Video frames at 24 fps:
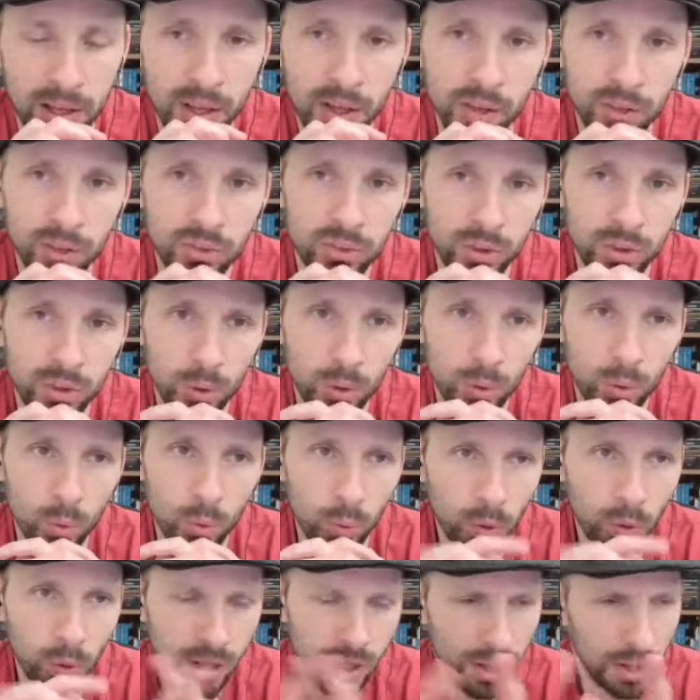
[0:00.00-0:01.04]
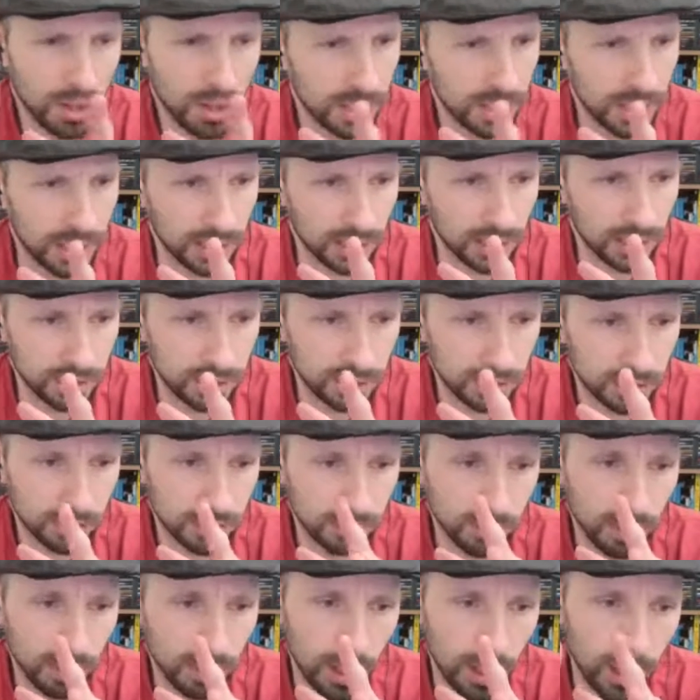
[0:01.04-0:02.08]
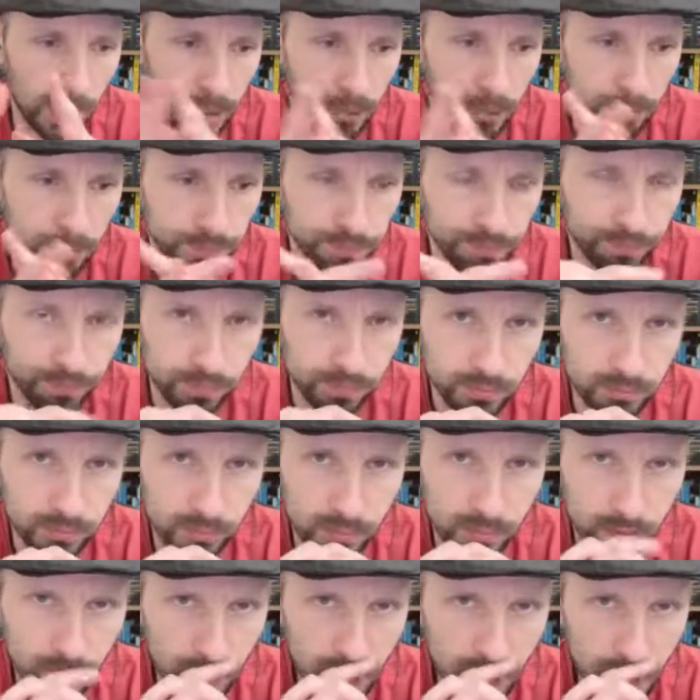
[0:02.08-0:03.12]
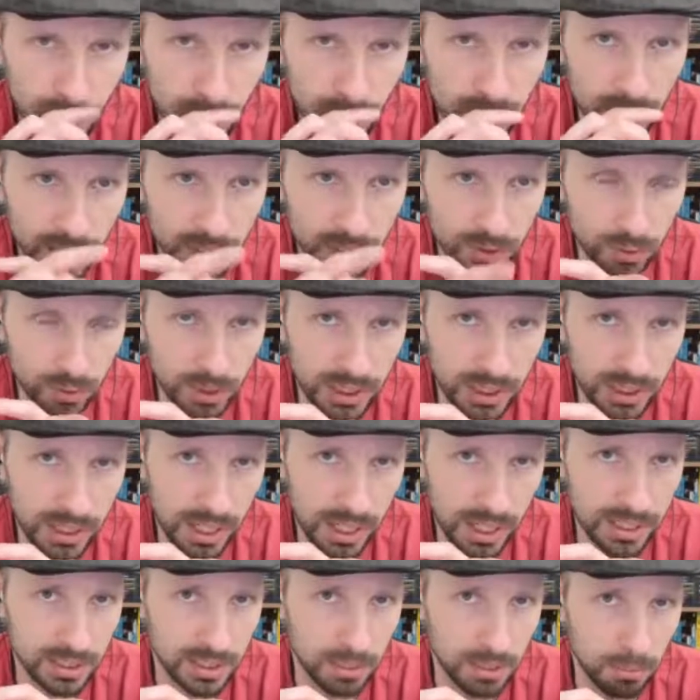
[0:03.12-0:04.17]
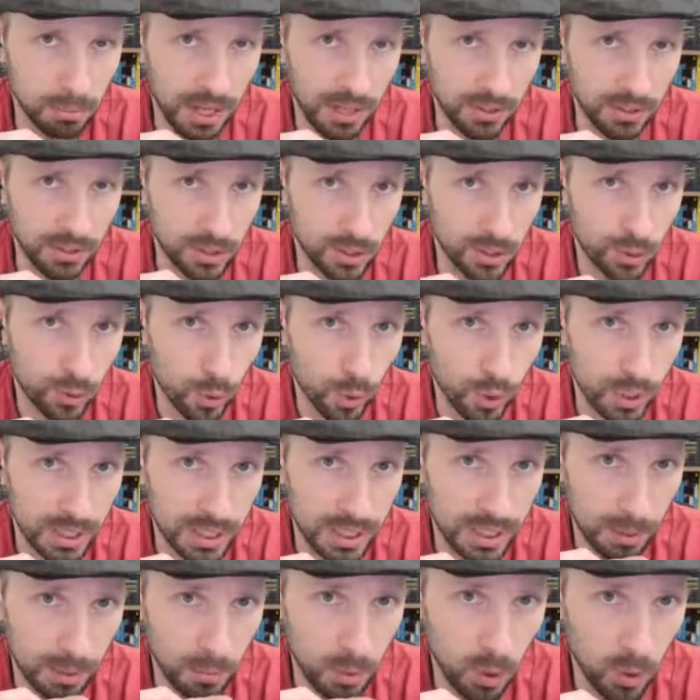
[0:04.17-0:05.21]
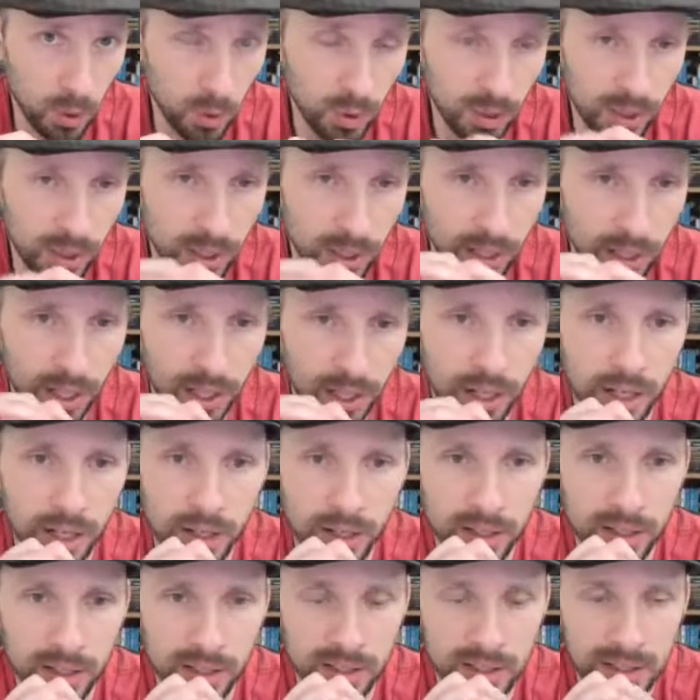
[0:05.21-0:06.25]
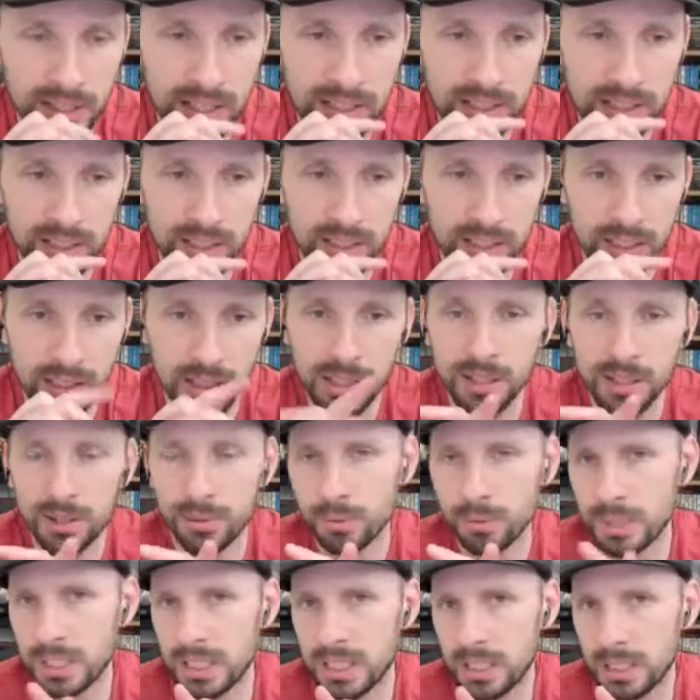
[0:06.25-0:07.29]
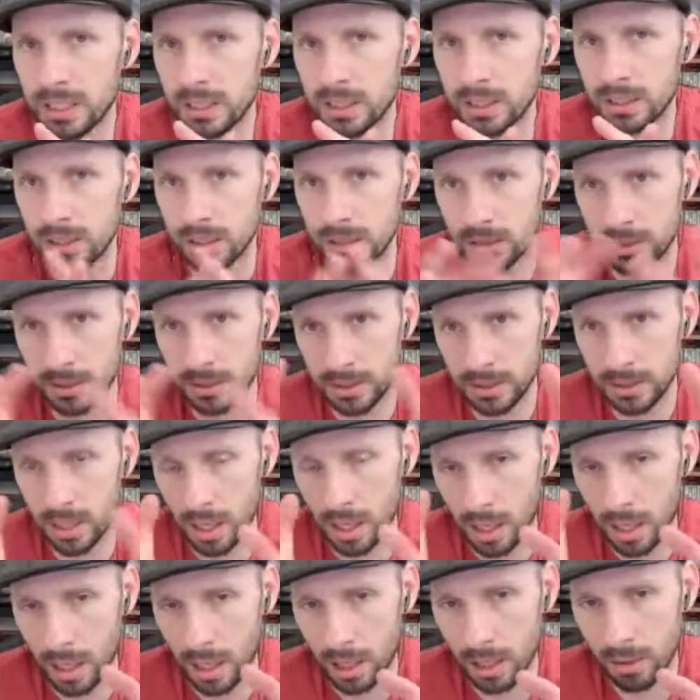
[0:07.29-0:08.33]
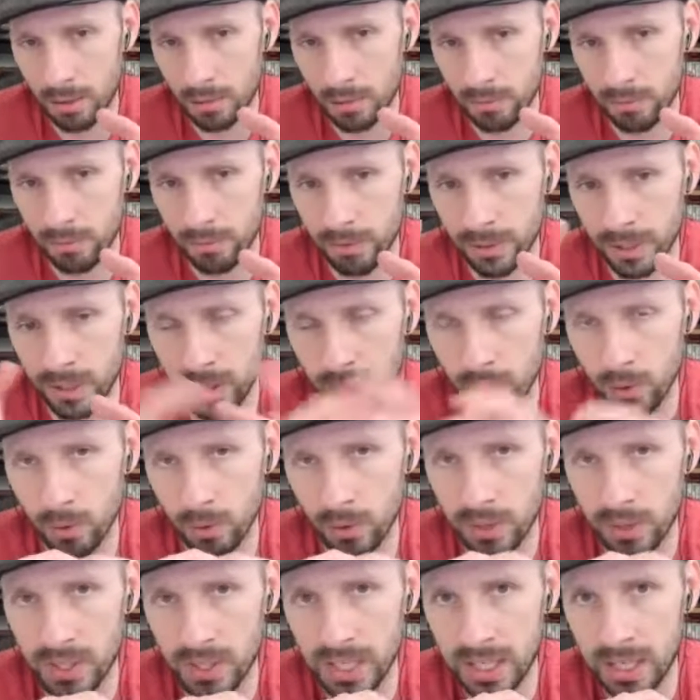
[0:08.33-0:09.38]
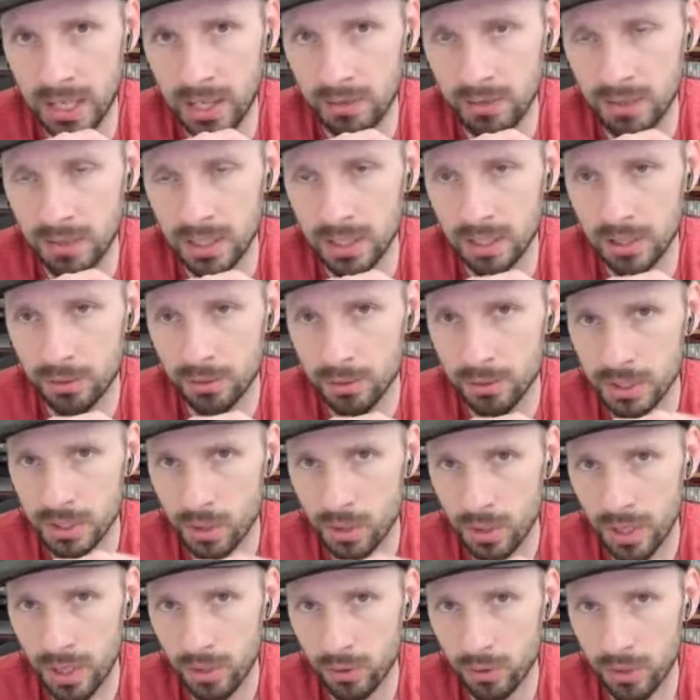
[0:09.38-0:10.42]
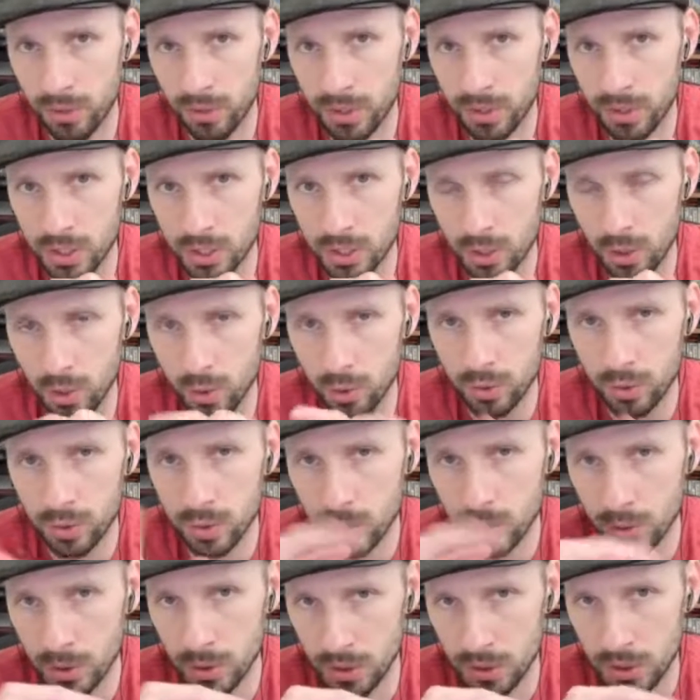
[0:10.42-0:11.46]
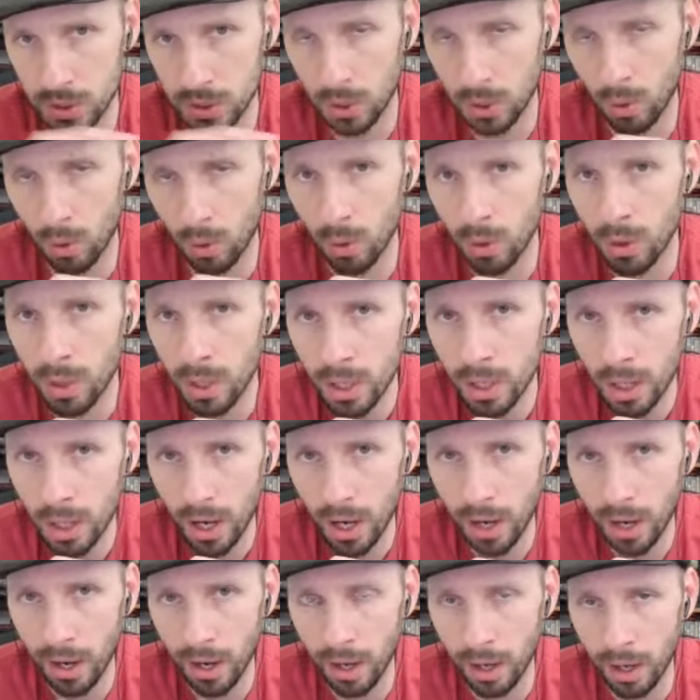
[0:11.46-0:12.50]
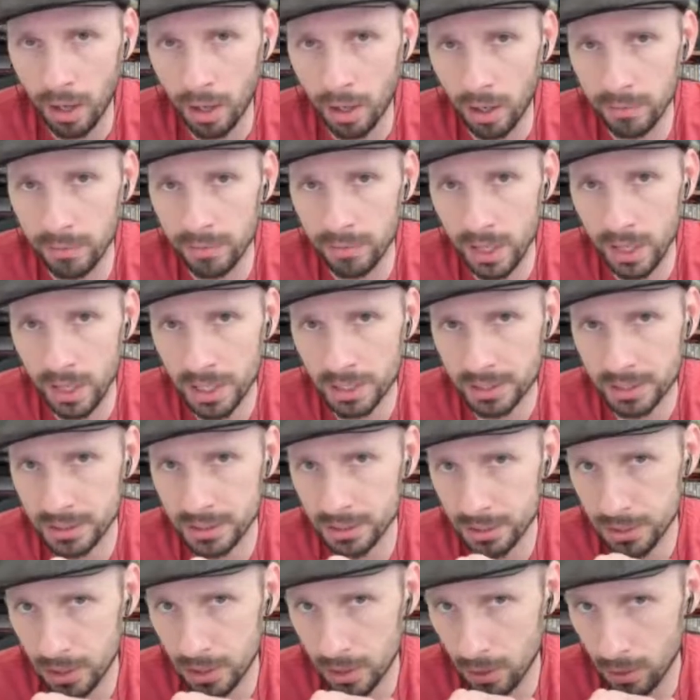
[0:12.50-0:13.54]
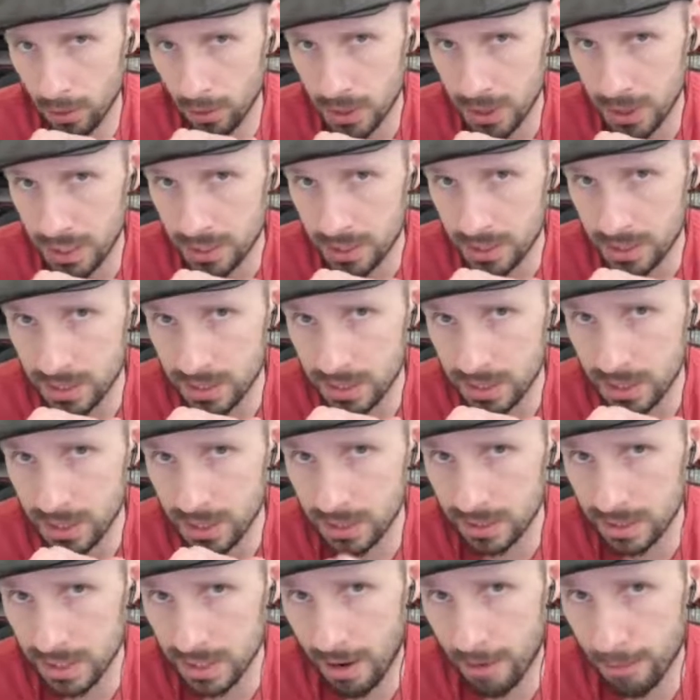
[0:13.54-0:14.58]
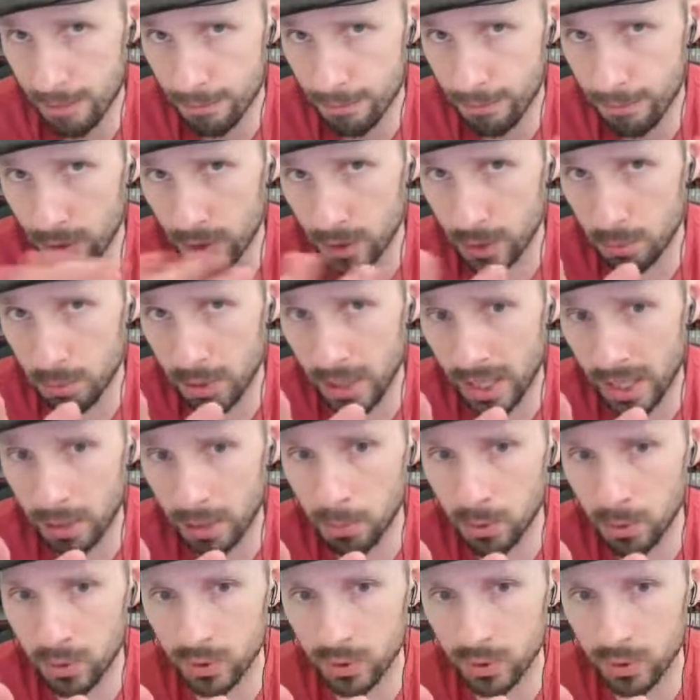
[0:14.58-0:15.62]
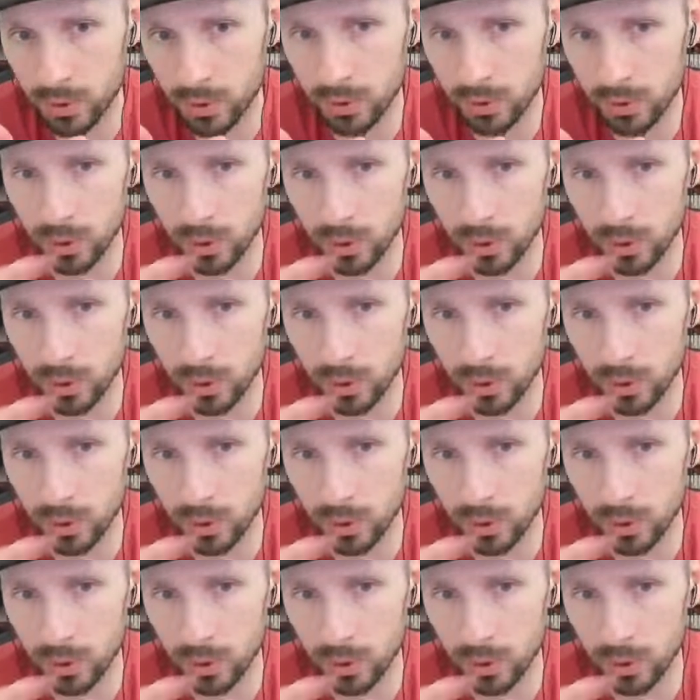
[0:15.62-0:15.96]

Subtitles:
So one of the things that's really nice about the Detroit demo is that the E3 video that they gave, the E3 trailer that they showed 2 years ago of the hostage negotiation scene is now fully playable. So you can